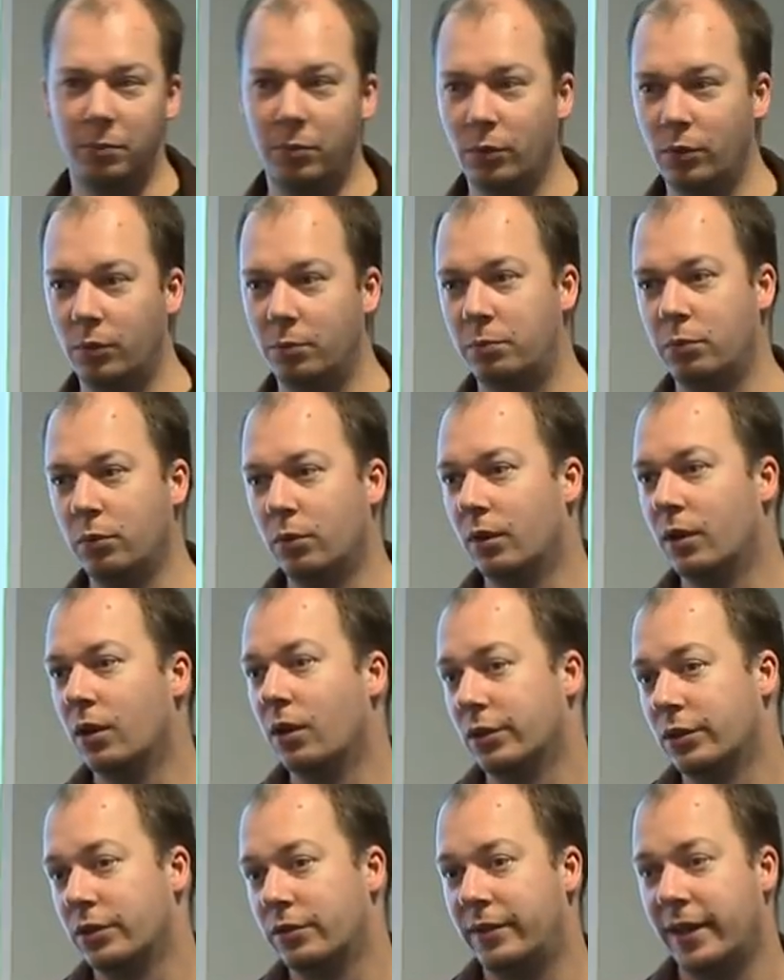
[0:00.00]
they pull in
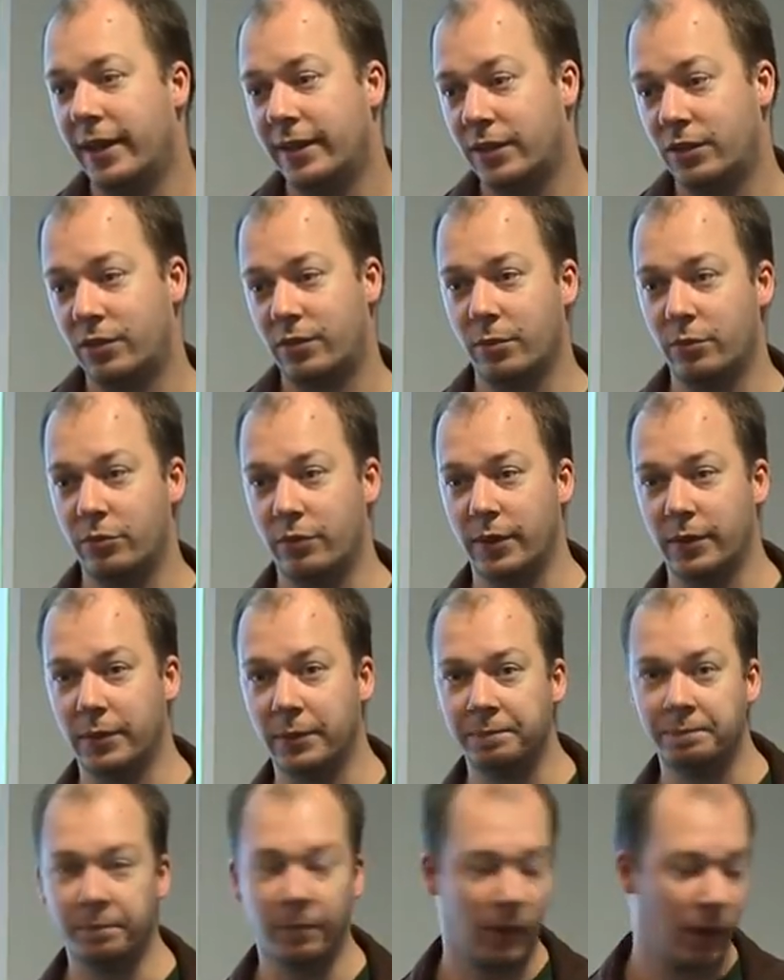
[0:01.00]
lots of data streams, right?
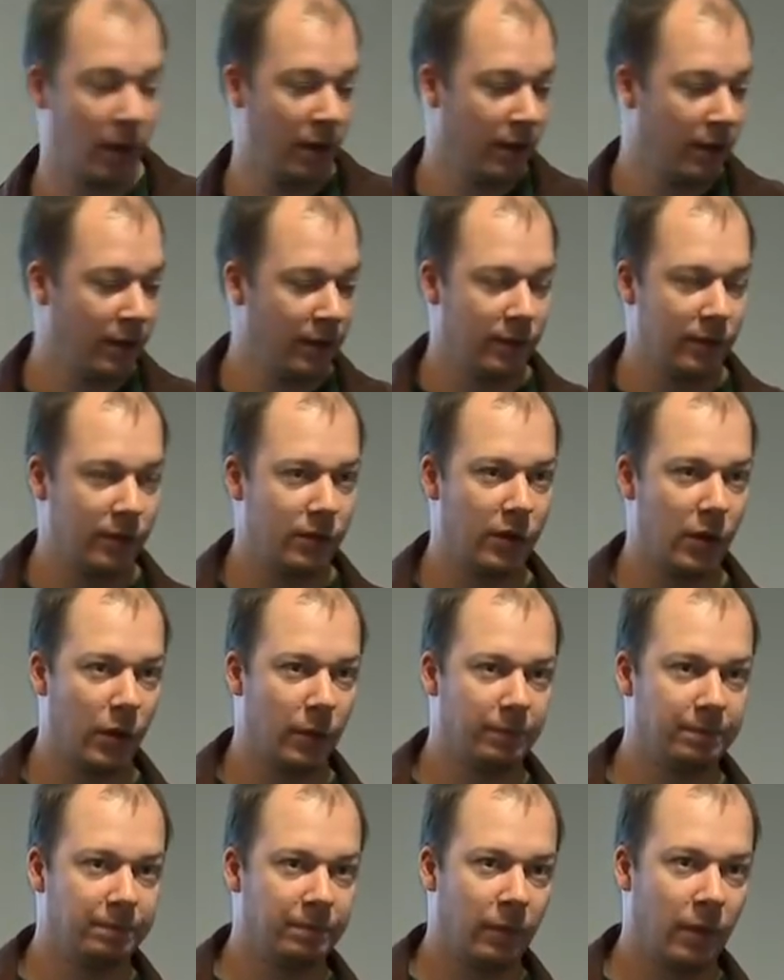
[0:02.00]

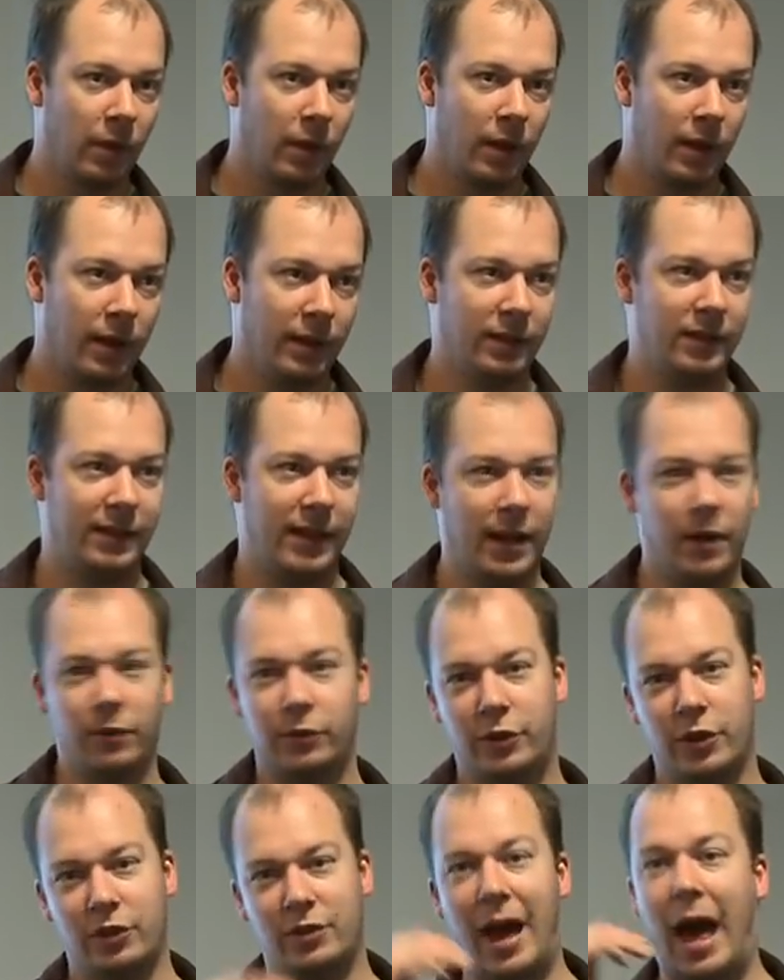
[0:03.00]
So instead
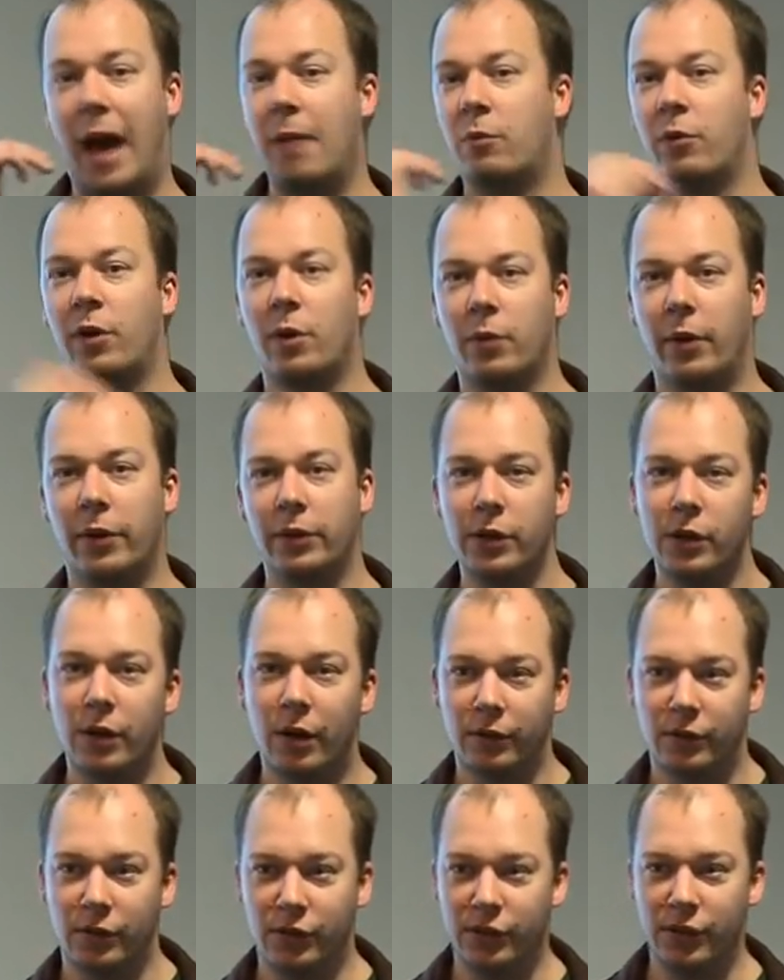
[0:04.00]
of just hammering one
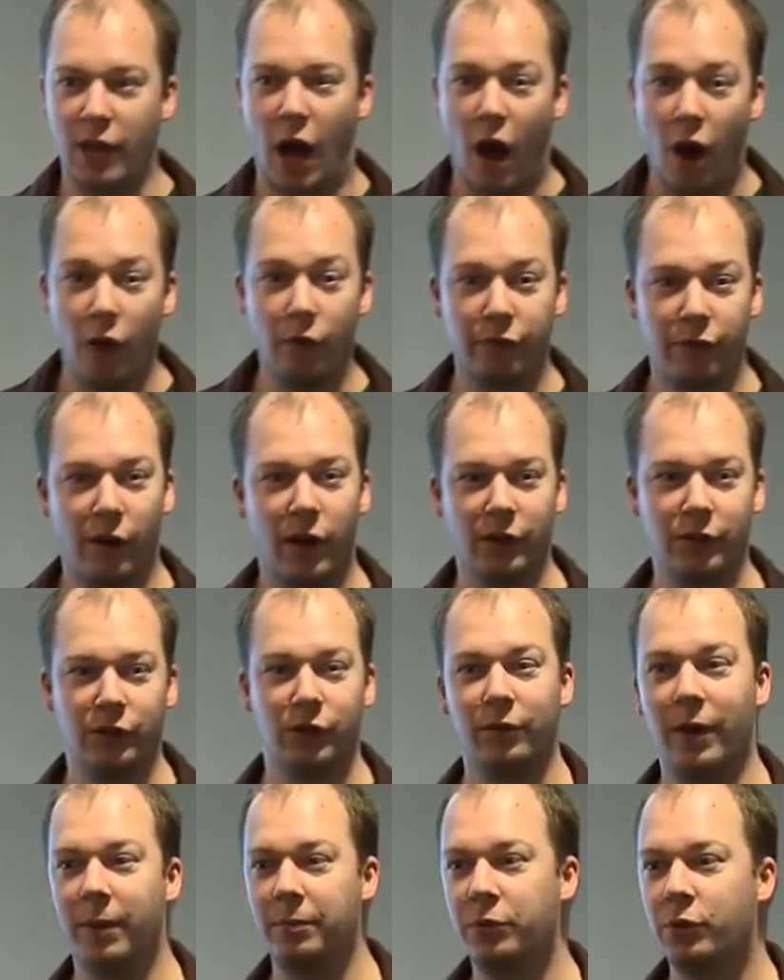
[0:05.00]
URL to see how fast
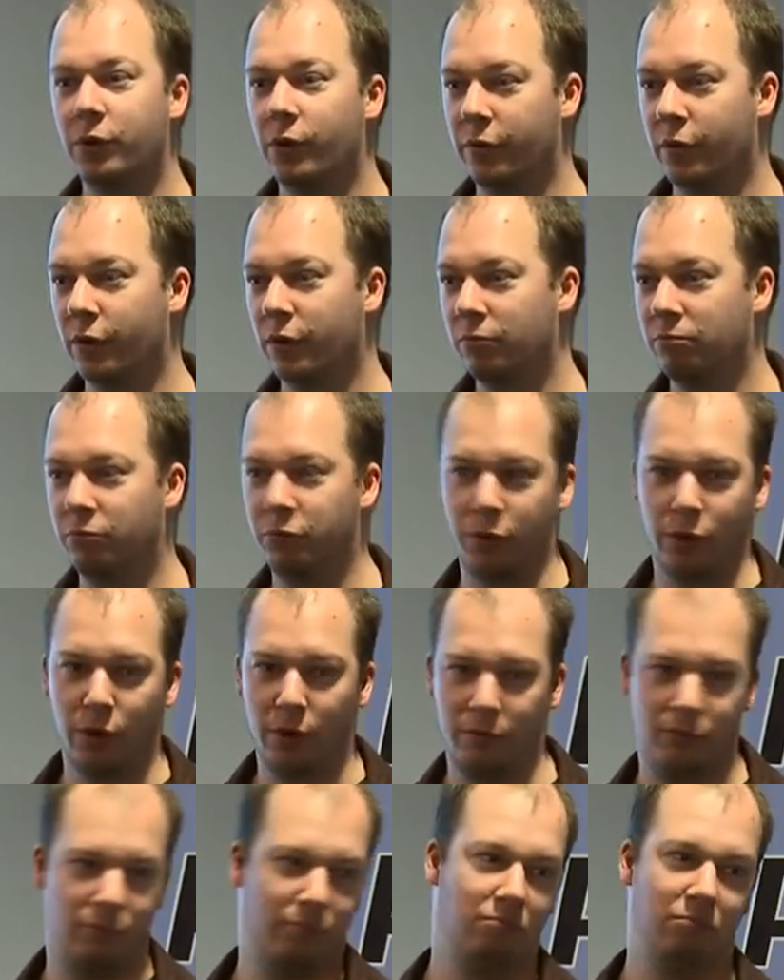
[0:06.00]
your web server
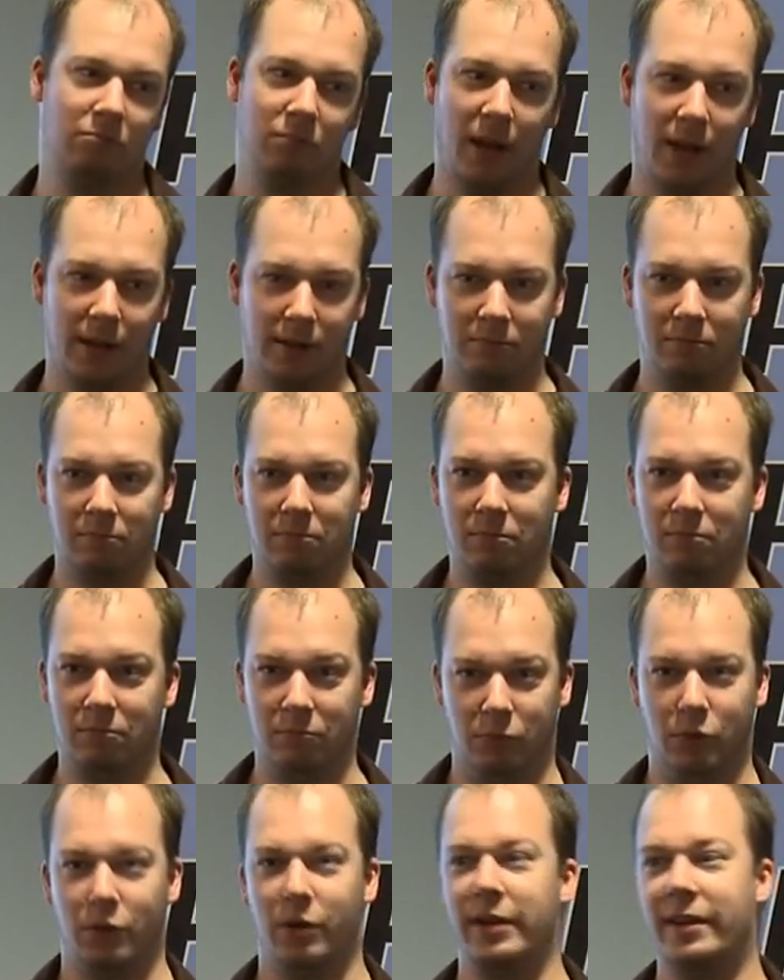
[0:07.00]
serves like
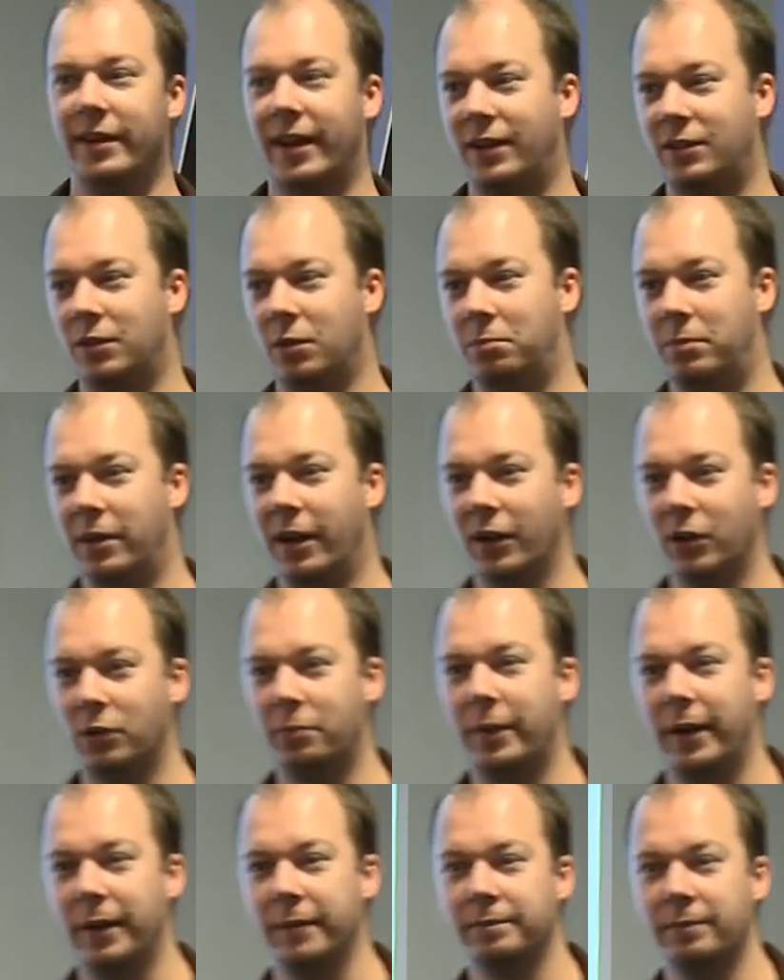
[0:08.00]
your
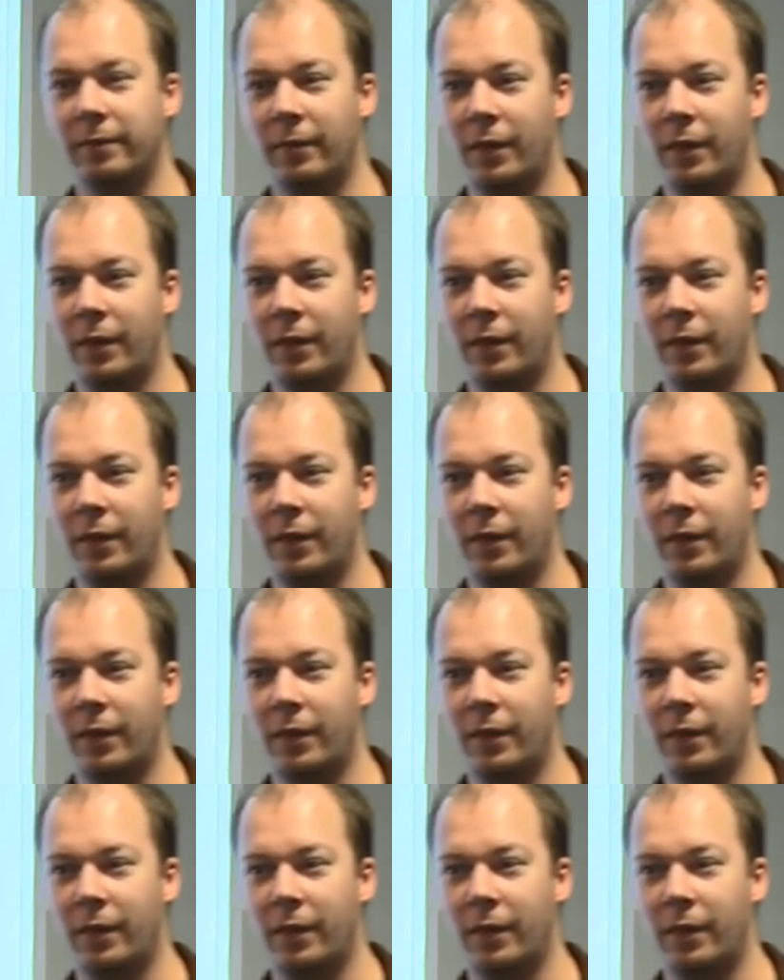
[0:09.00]
index.php,